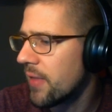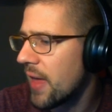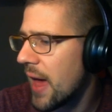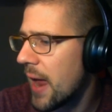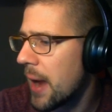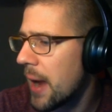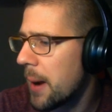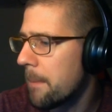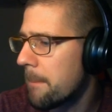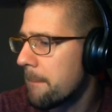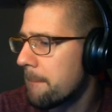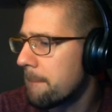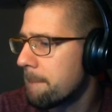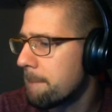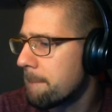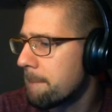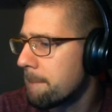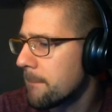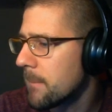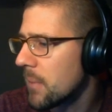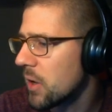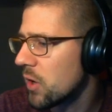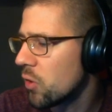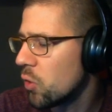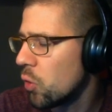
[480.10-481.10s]
of that.
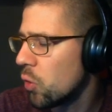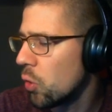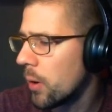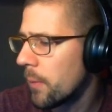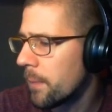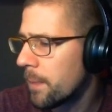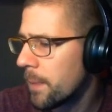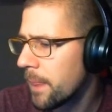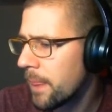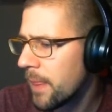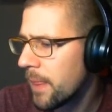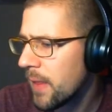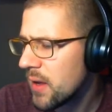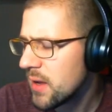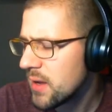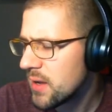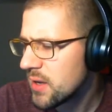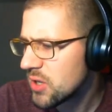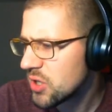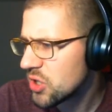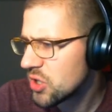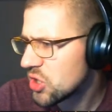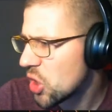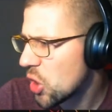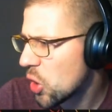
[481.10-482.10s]
Cool.
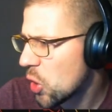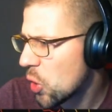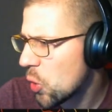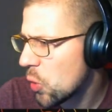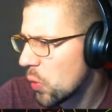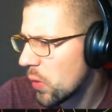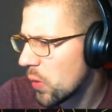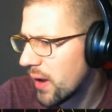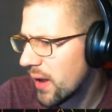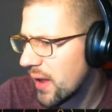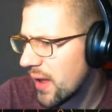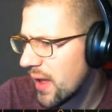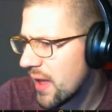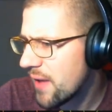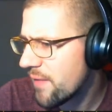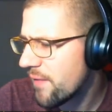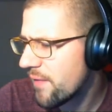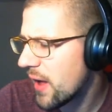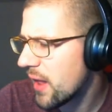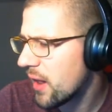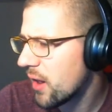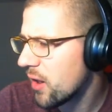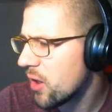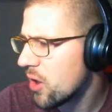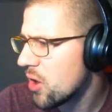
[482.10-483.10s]
So
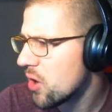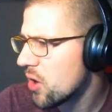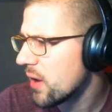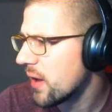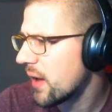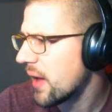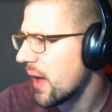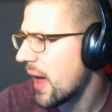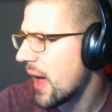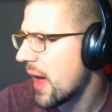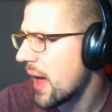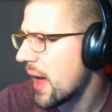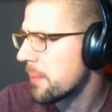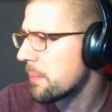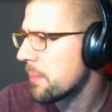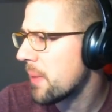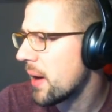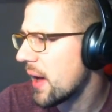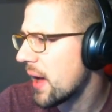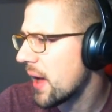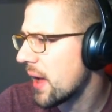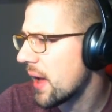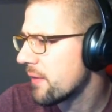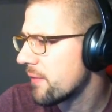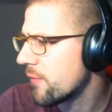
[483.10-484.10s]
if I look at
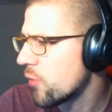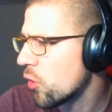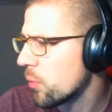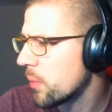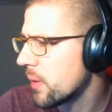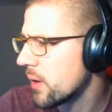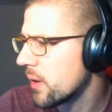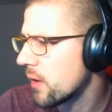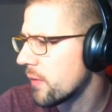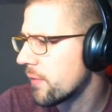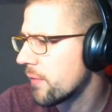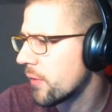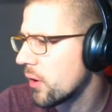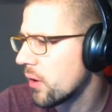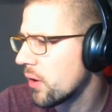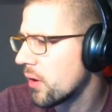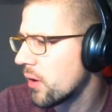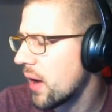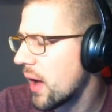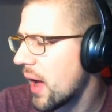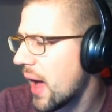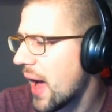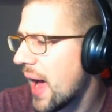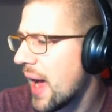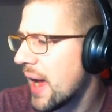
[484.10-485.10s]
my formula
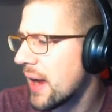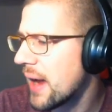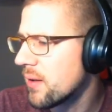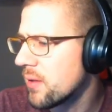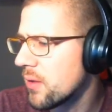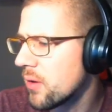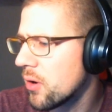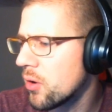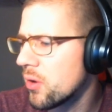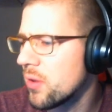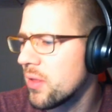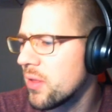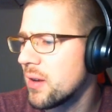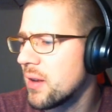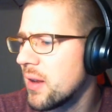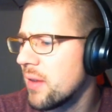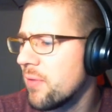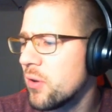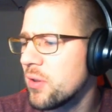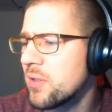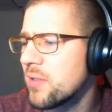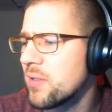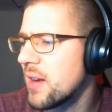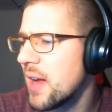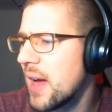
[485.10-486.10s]
for height, or the
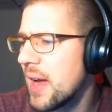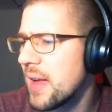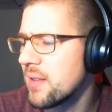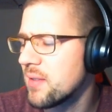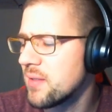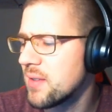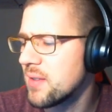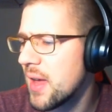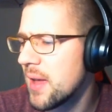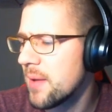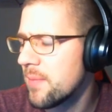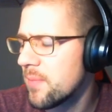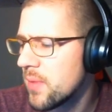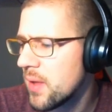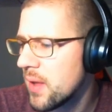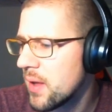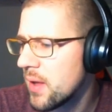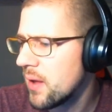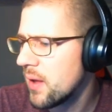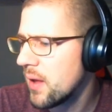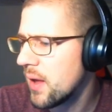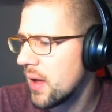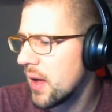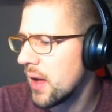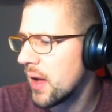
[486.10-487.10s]
difference in height, say,
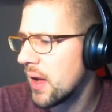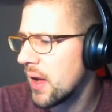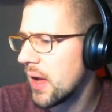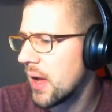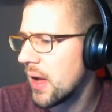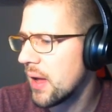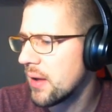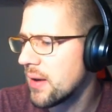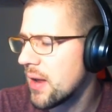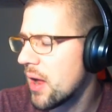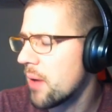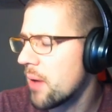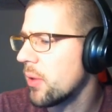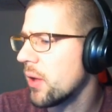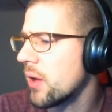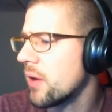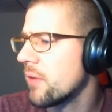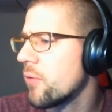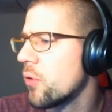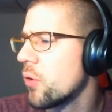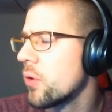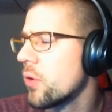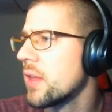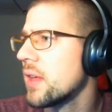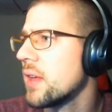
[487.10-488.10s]
uh, now I'm
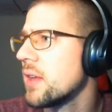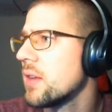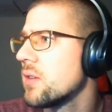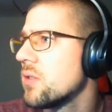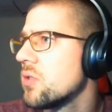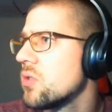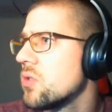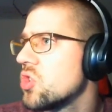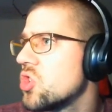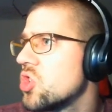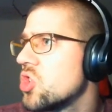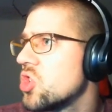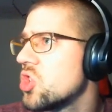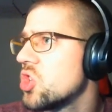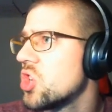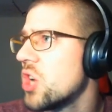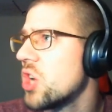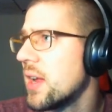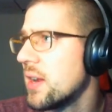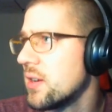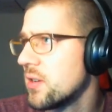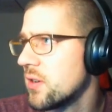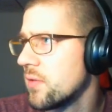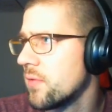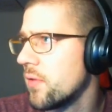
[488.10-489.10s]
looking for the
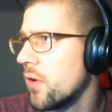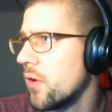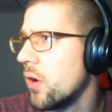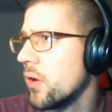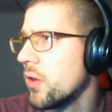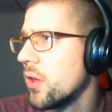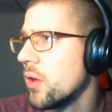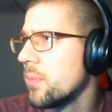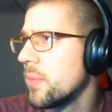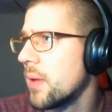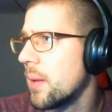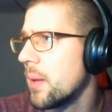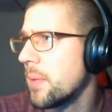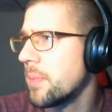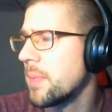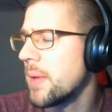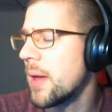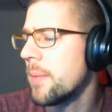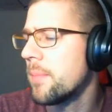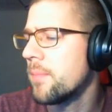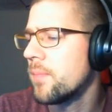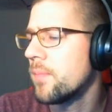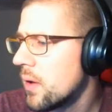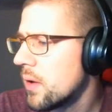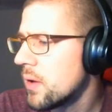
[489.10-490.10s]
change in volume. Yep,
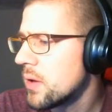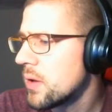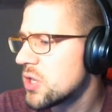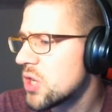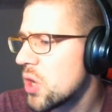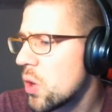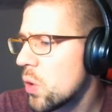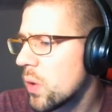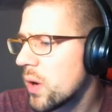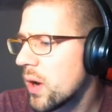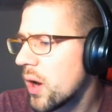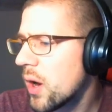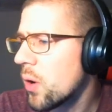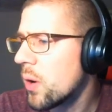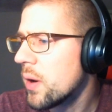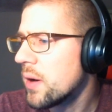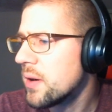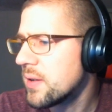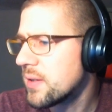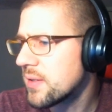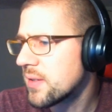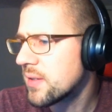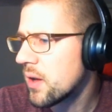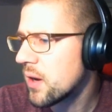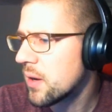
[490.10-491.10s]
yep. So
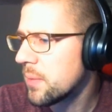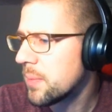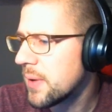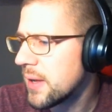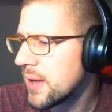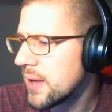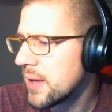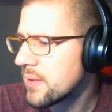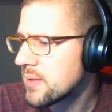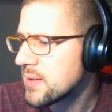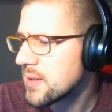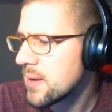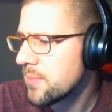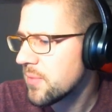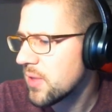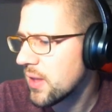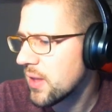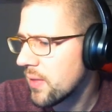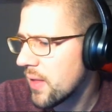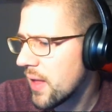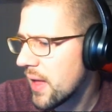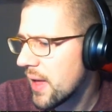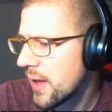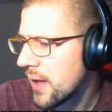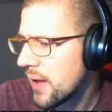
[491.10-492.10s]
current is going to be
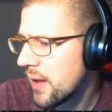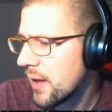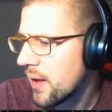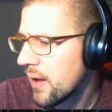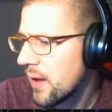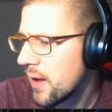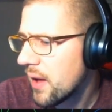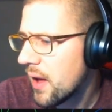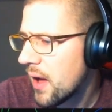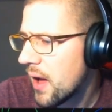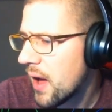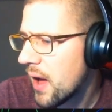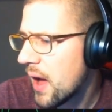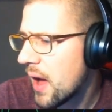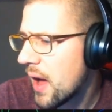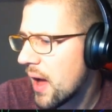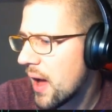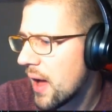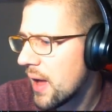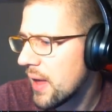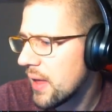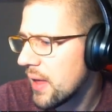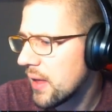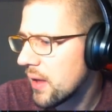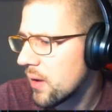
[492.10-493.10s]
something like
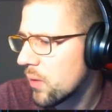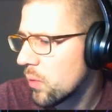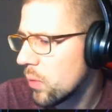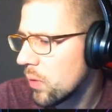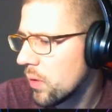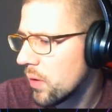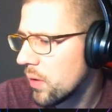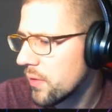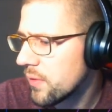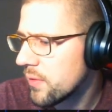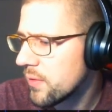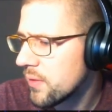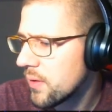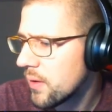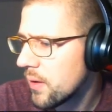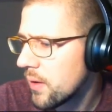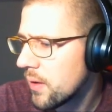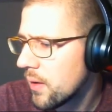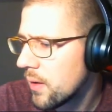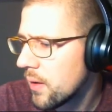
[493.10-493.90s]
I equals